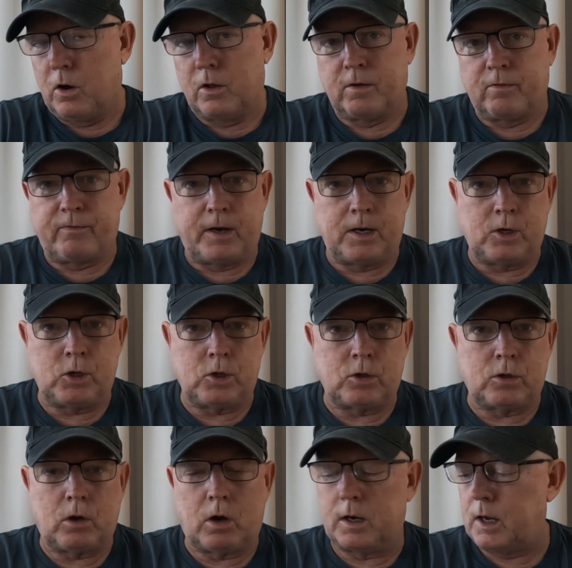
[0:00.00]
On the
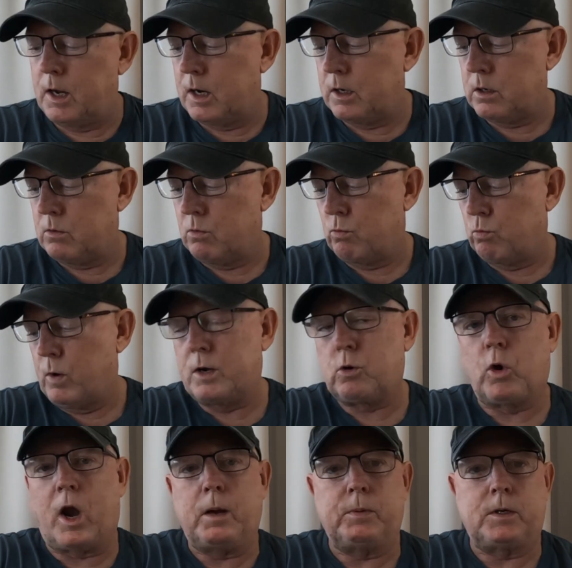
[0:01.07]
finish I get
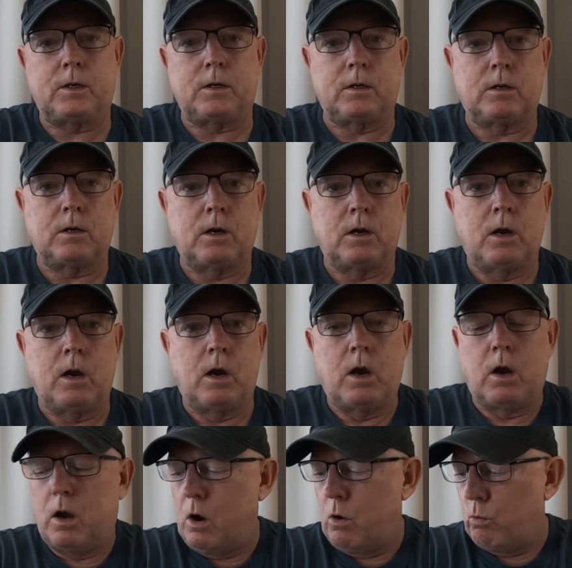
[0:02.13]
red grapes,
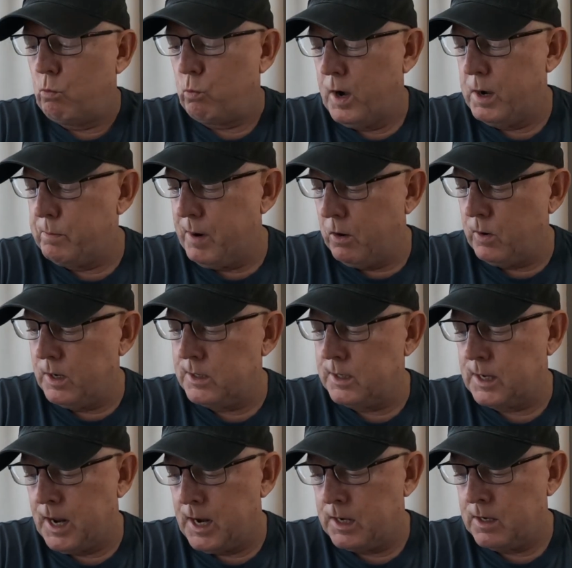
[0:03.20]
red berries
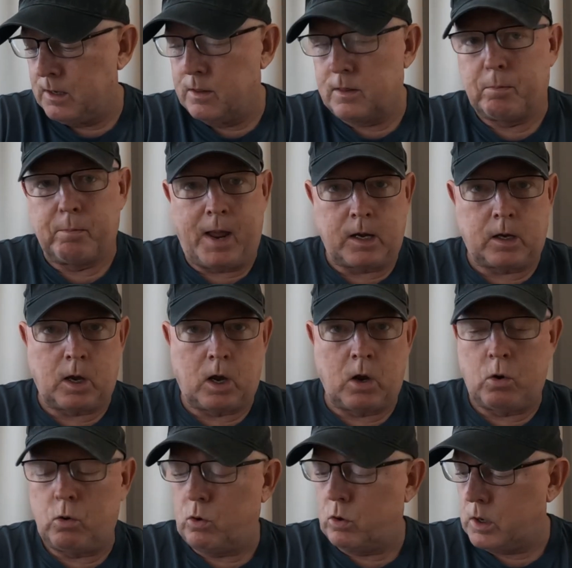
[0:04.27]
again, the
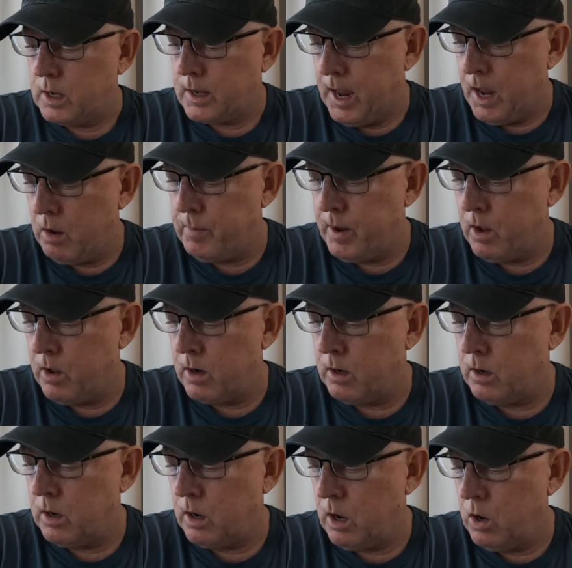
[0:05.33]
mango, cacao
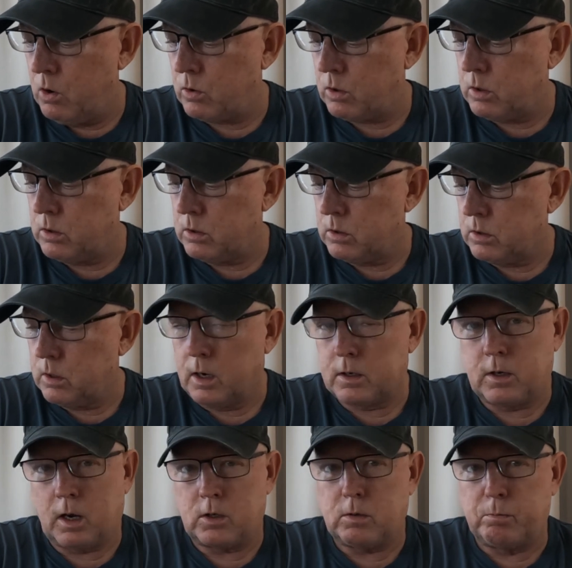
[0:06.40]
powder, oak,
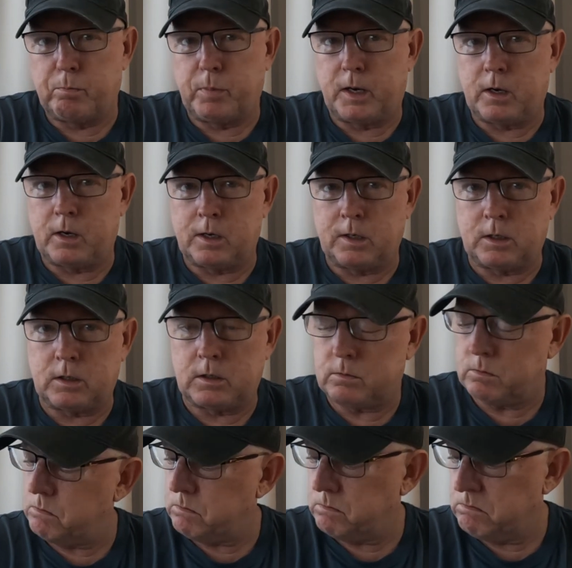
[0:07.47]
a touch of bitterness,